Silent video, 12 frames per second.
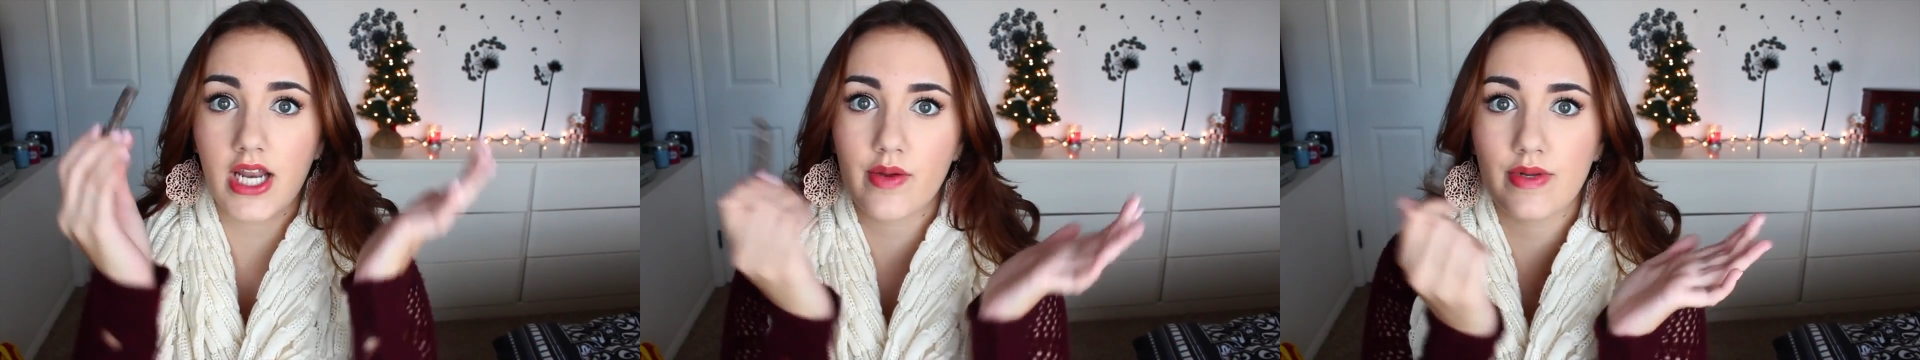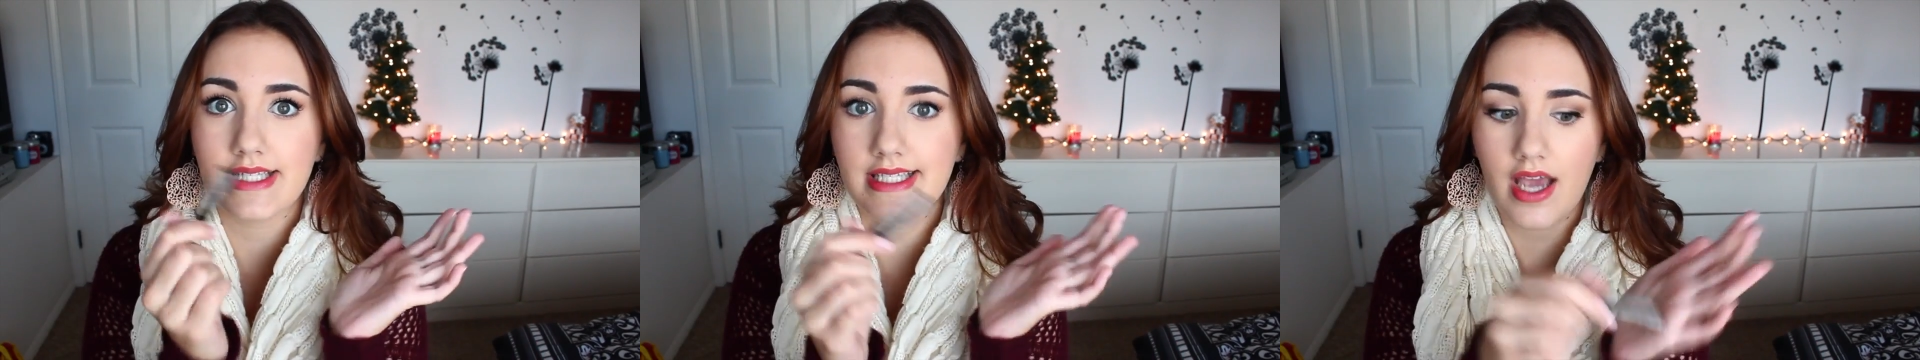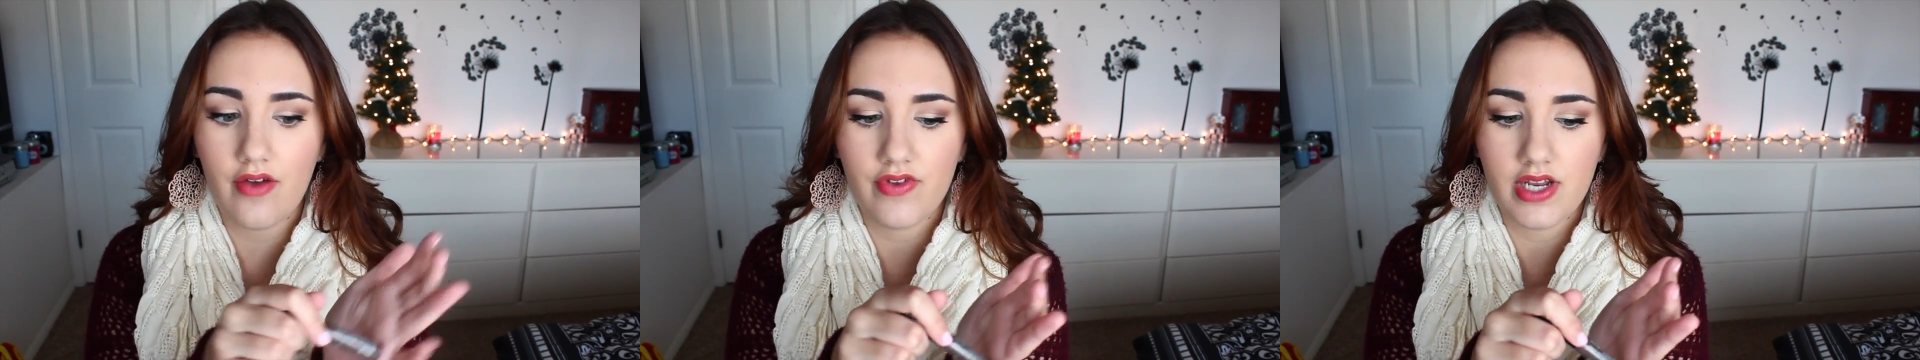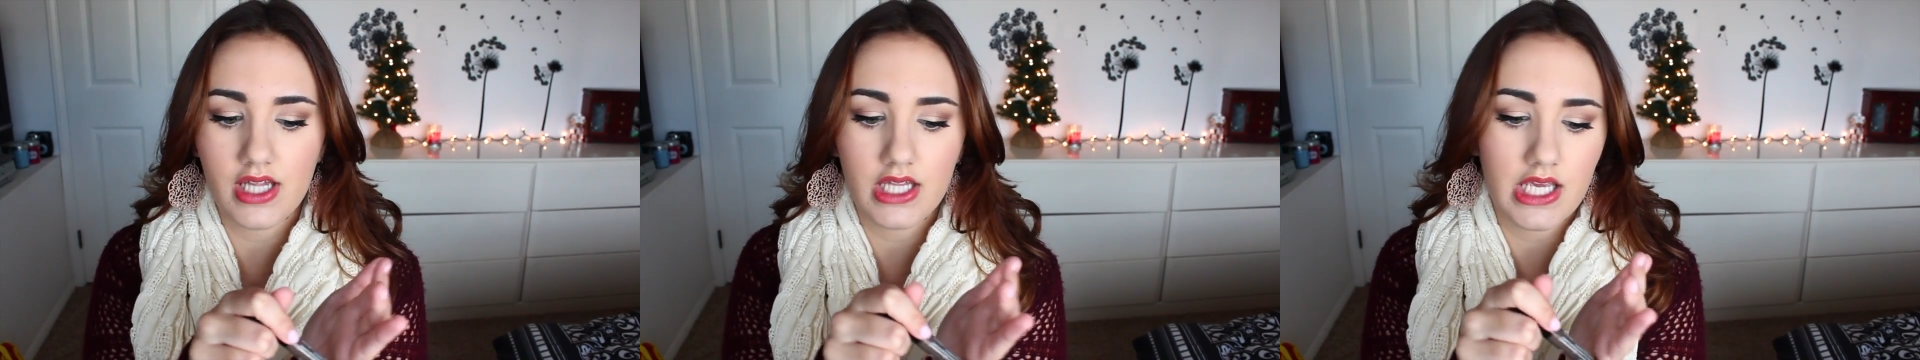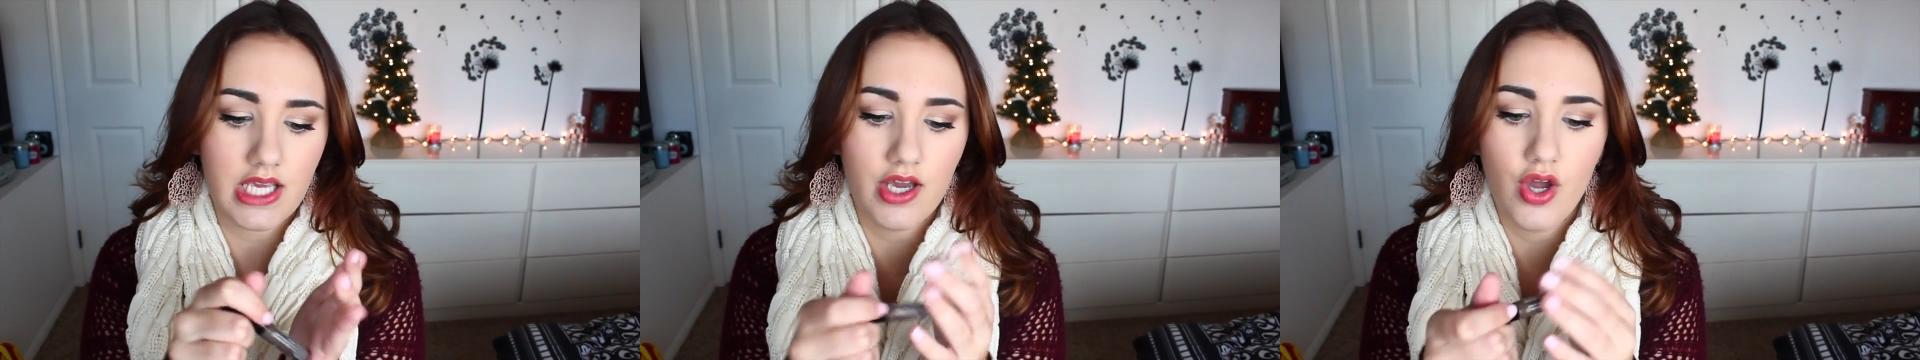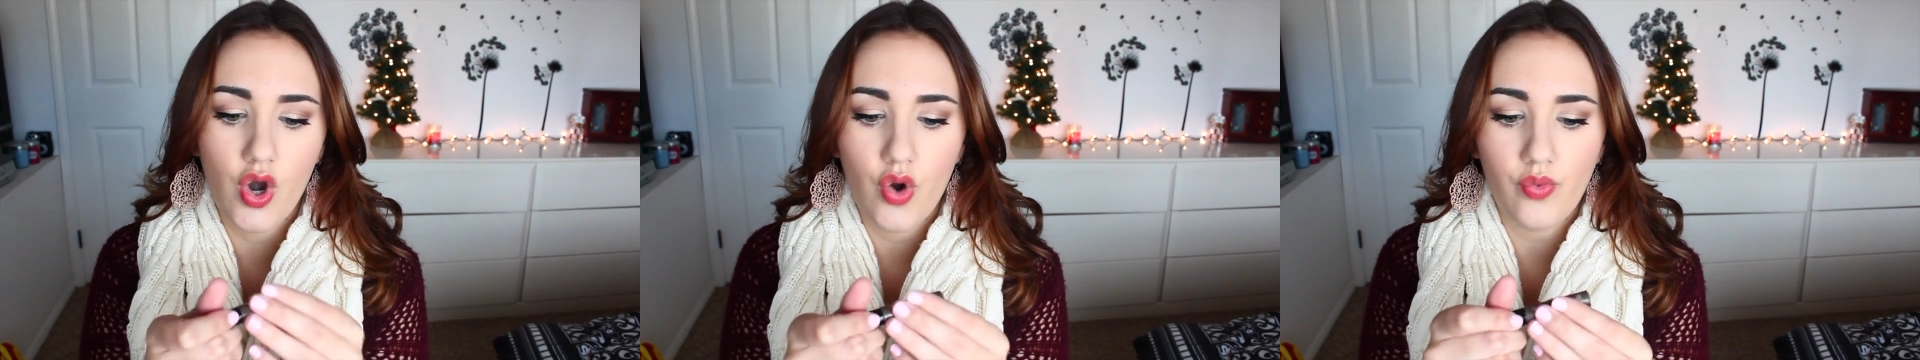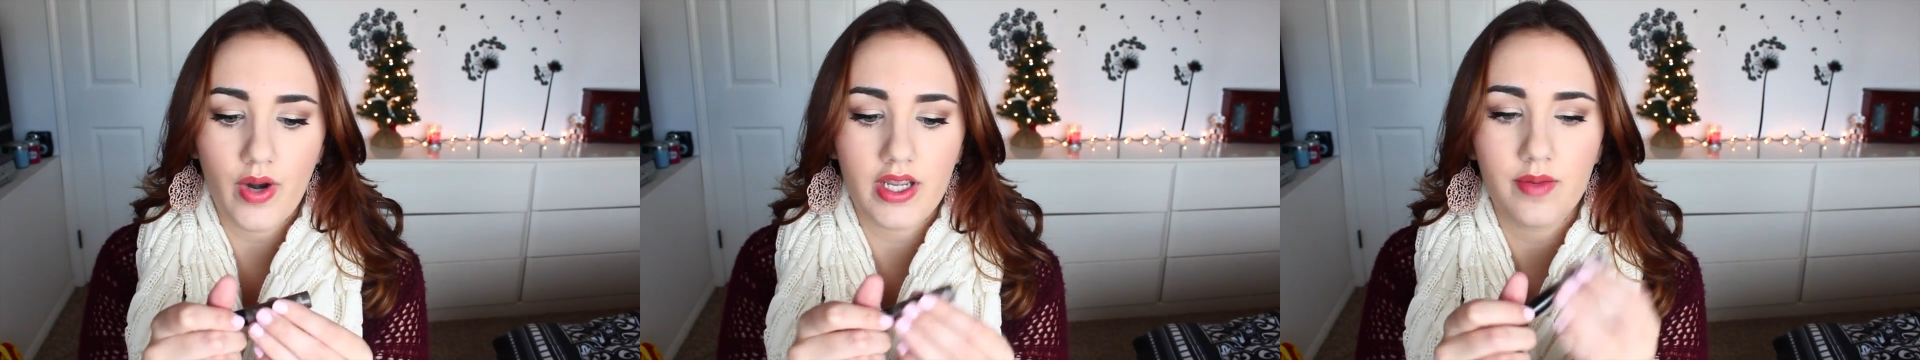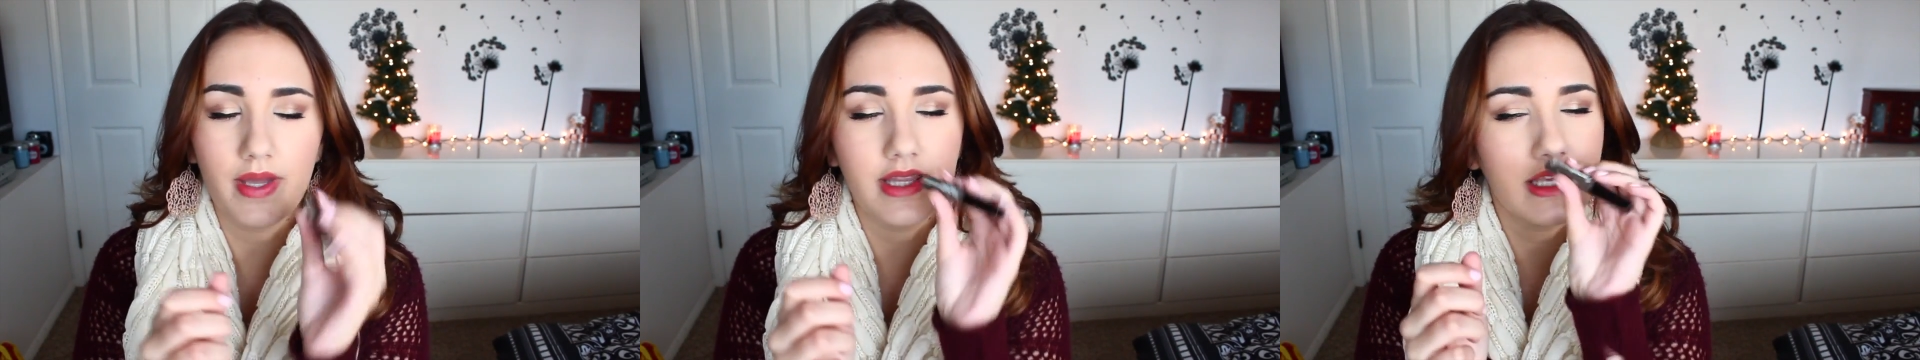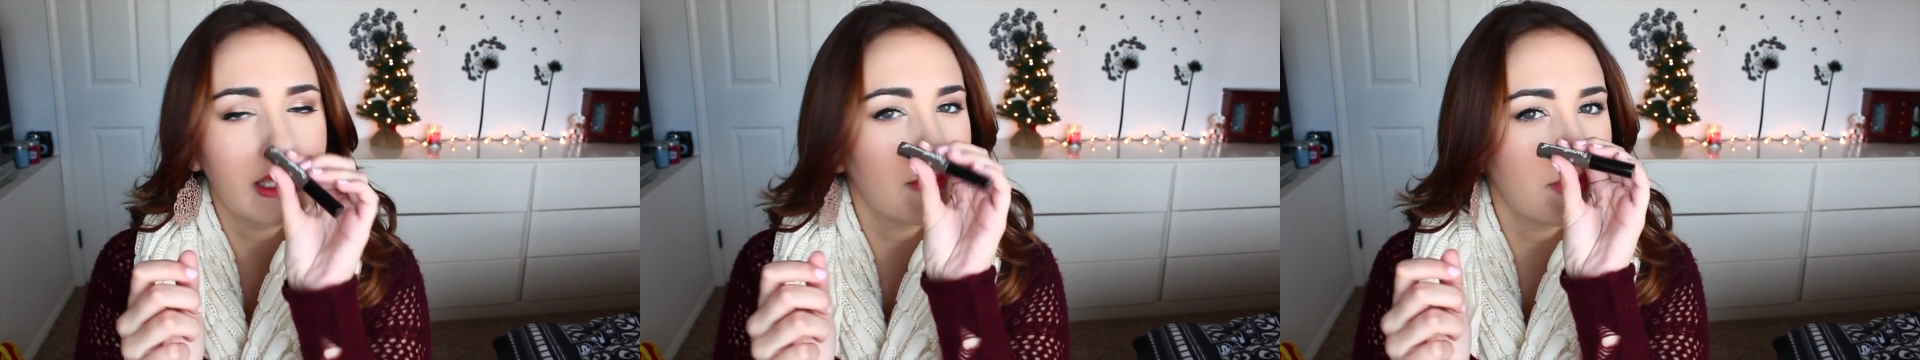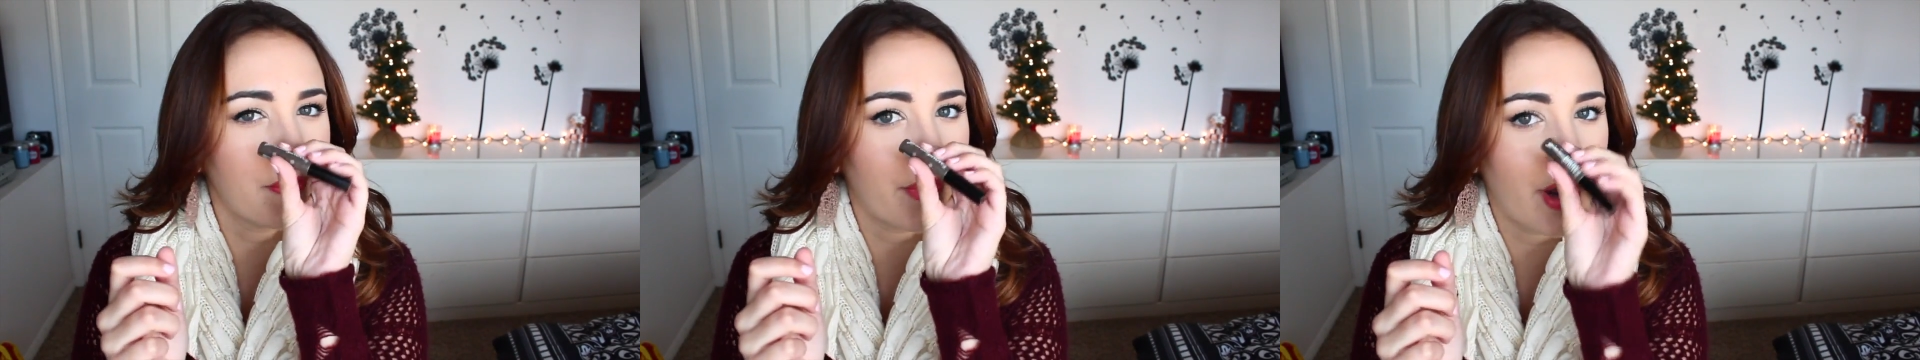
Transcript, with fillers: I would definitely recommend the Gimme